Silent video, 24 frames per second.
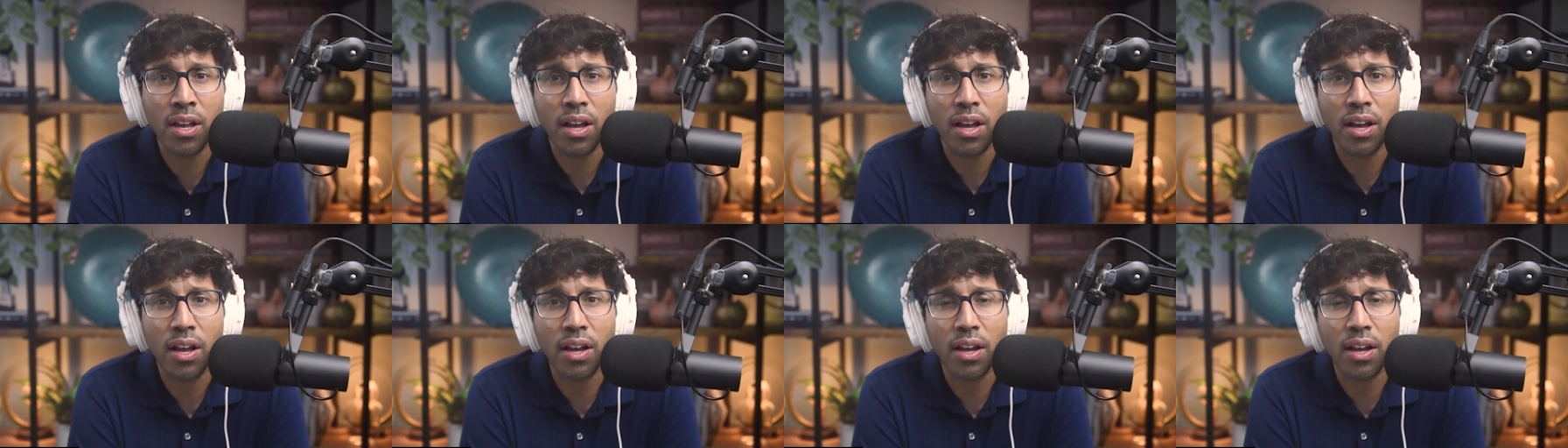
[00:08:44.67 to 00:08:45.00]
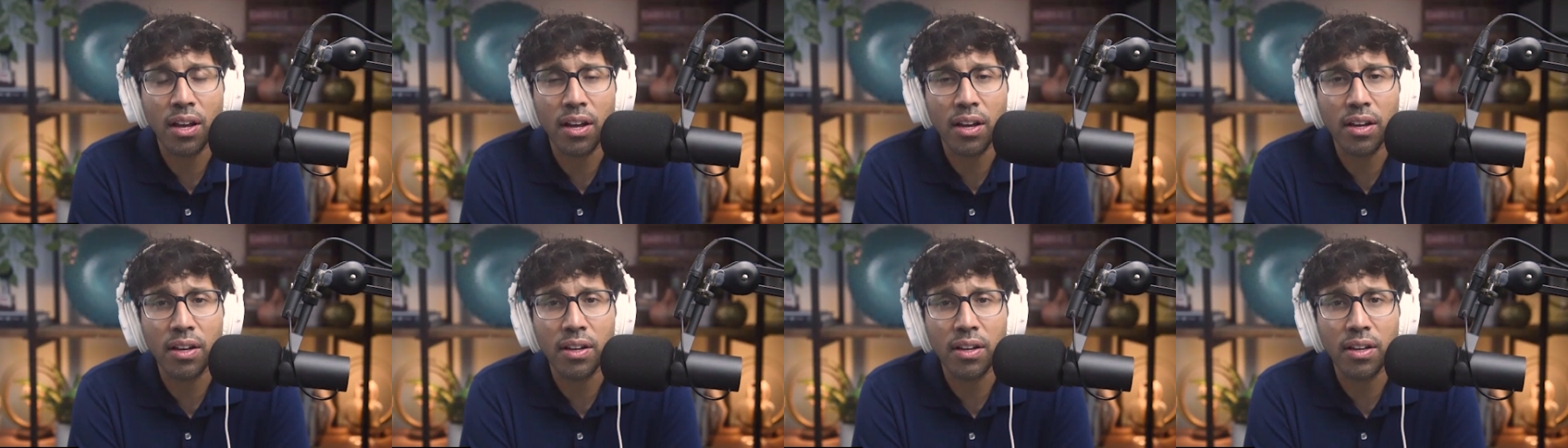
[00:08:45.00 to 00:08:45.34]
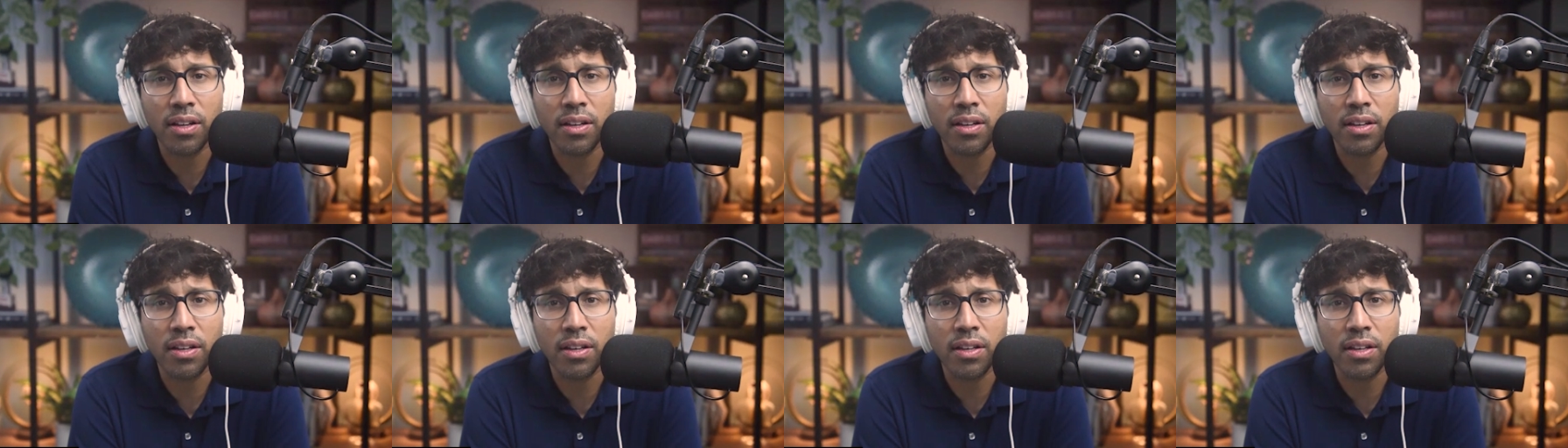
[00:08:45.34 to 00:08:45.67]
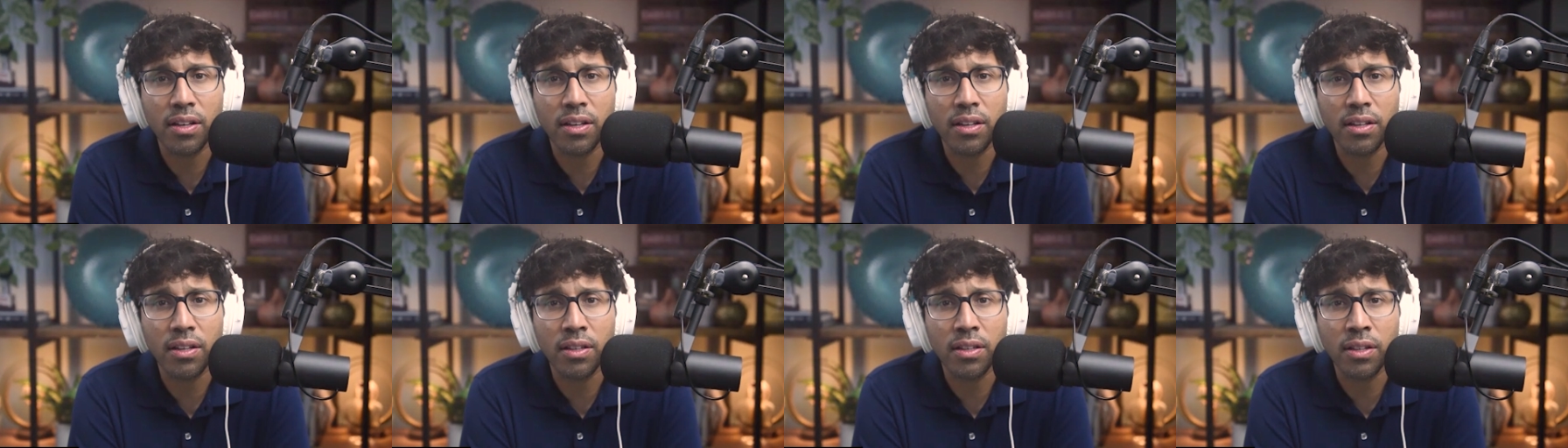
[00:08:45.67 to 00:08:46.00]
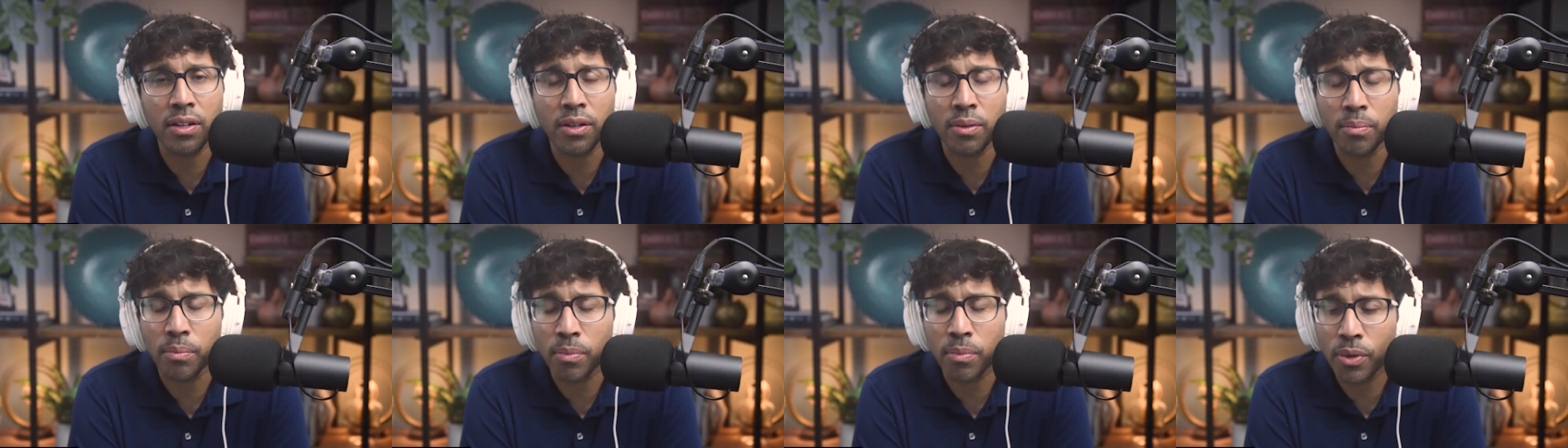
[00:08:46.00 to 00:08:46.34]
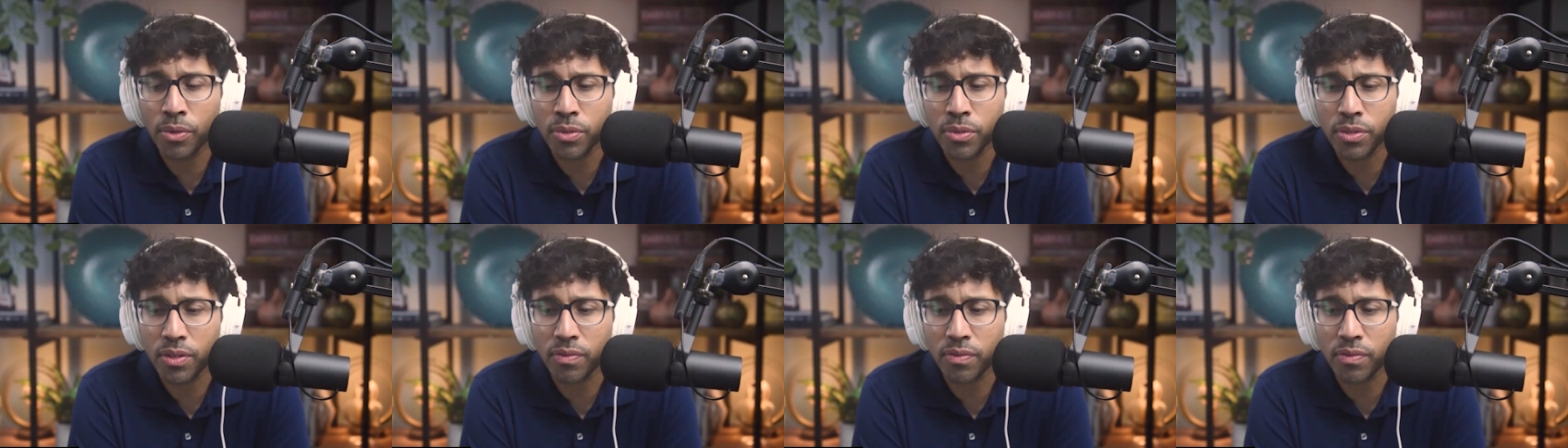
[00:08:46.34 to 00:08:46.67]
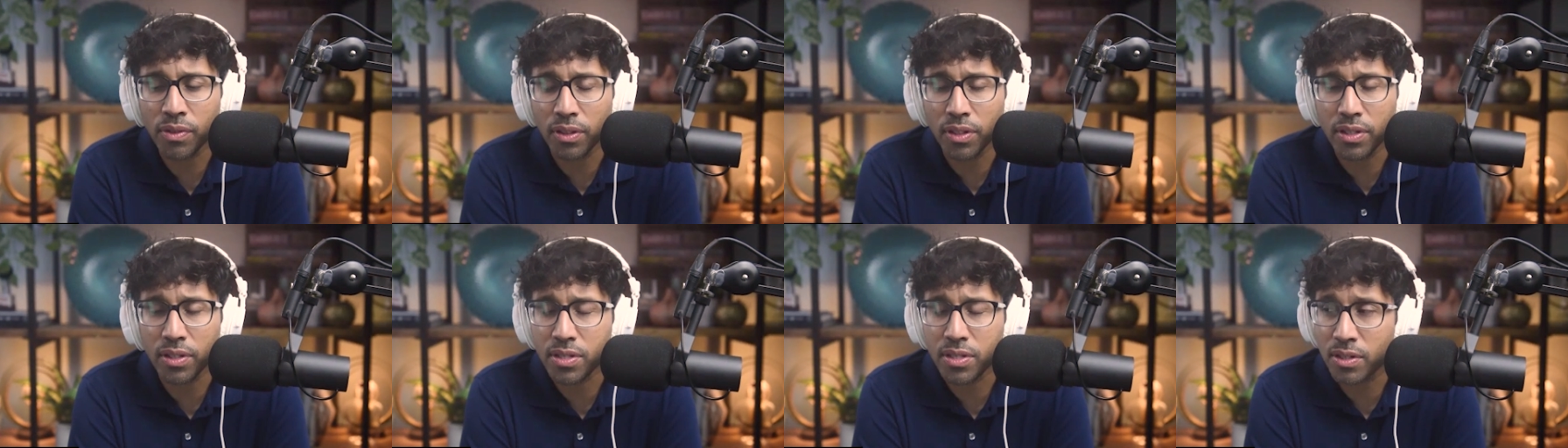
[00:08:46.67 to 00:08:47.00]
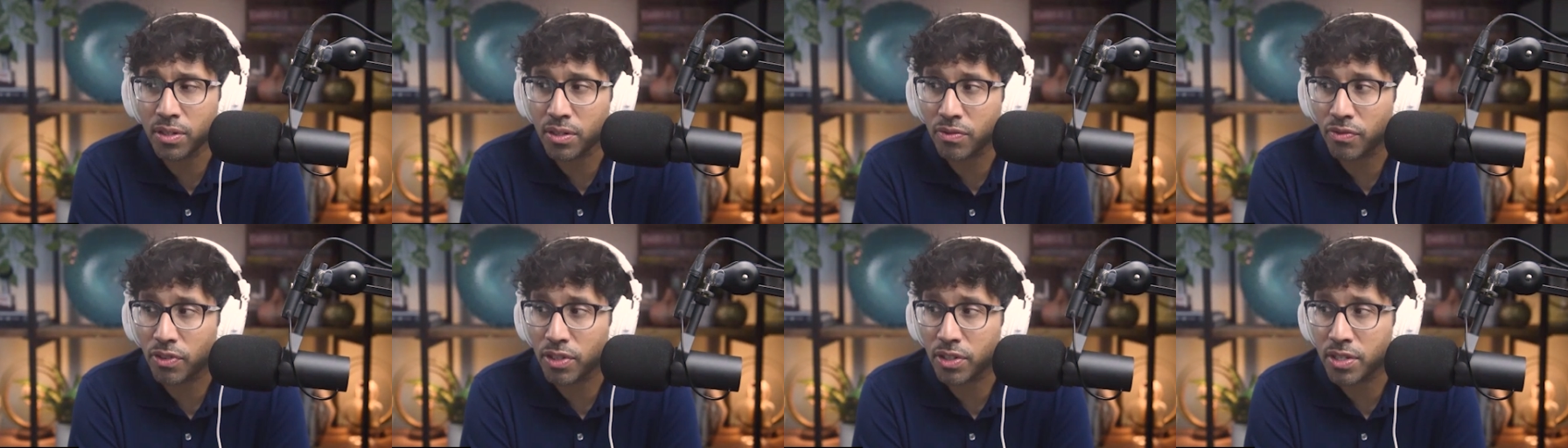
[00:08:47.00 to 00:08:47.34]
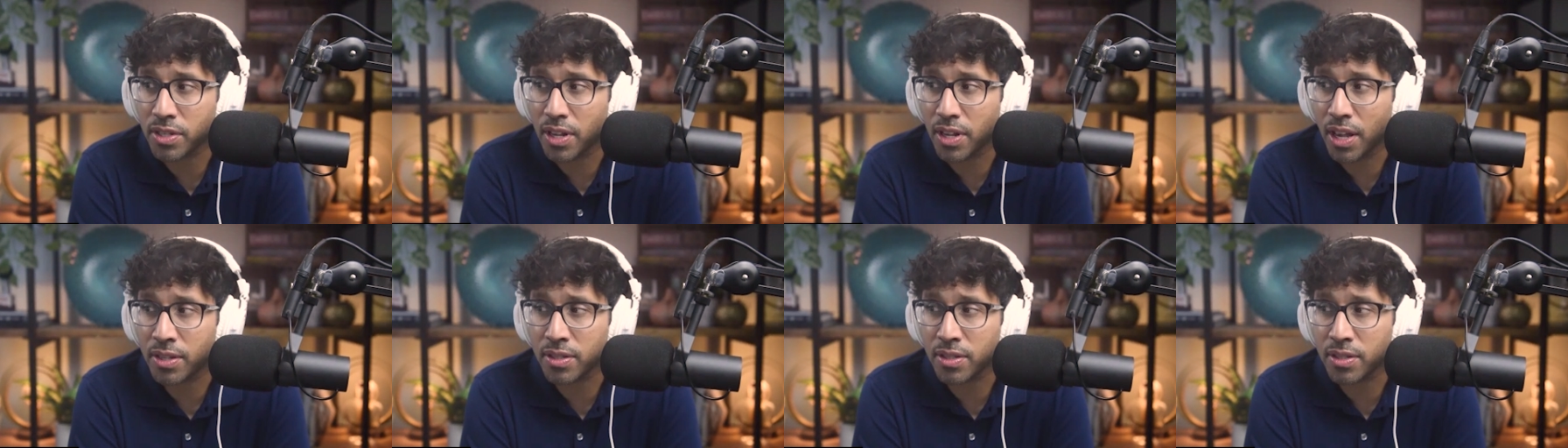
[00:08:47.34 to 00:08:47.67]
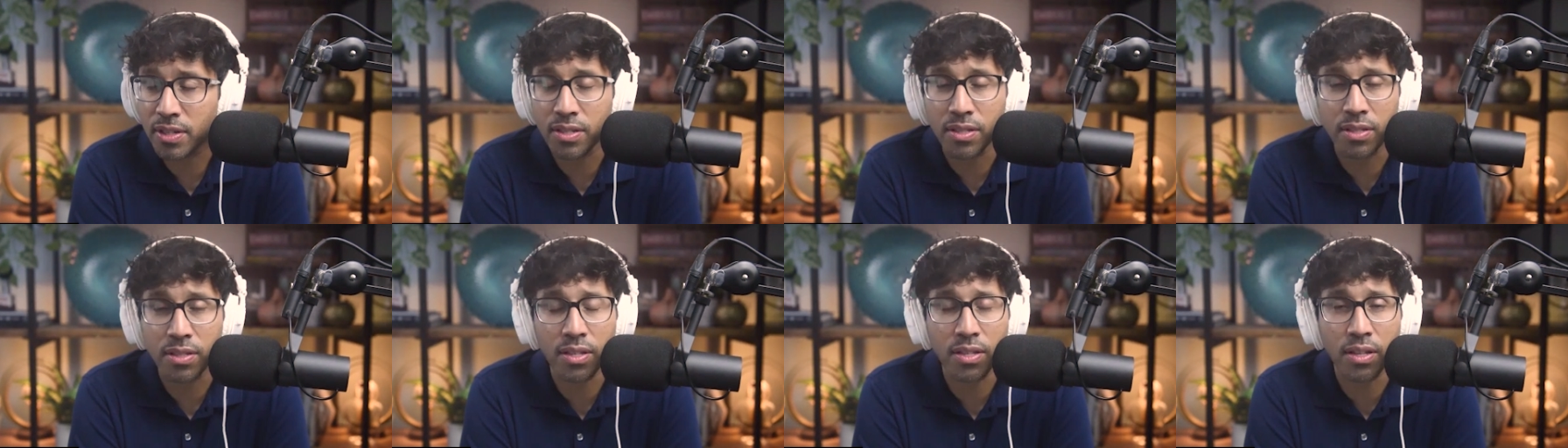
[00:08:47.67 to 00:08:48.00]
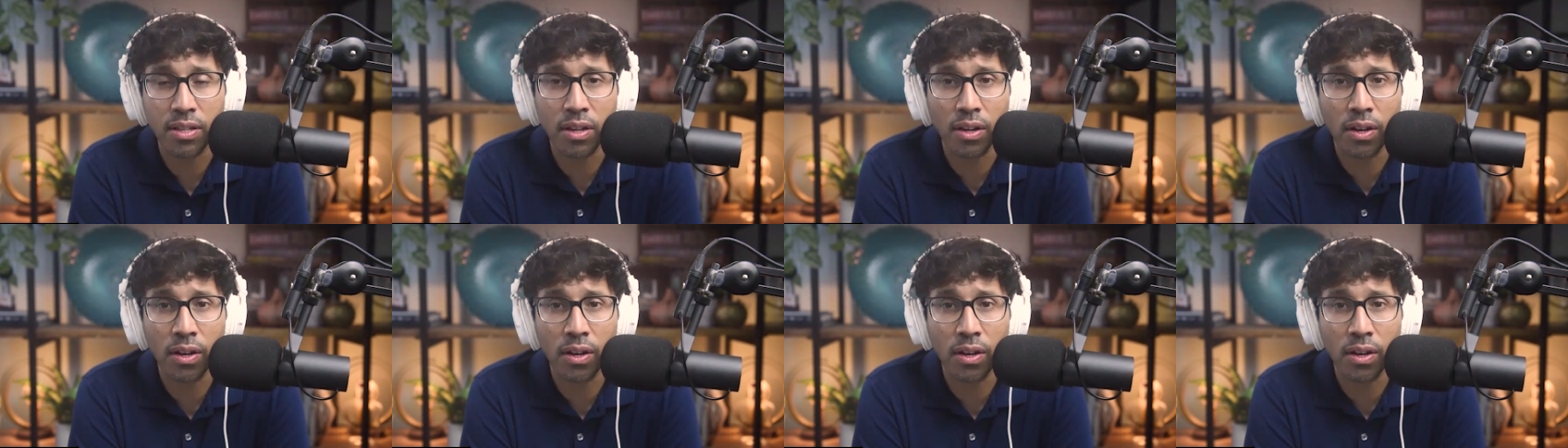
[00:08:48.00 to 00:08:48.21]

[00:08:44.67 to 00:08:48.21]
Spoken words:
Uh, most of the listeners for STC